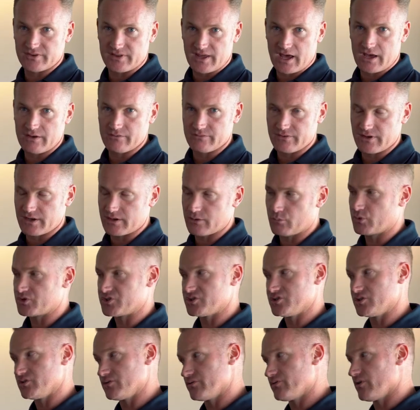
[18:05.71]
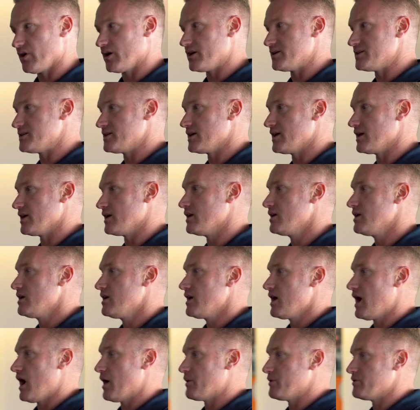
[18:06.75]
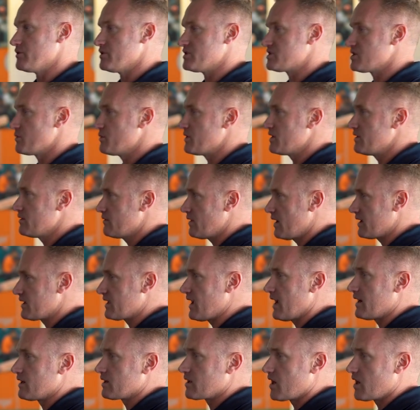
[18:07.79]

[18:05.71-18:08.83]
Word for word: for that event? What did you find here? And so we, again,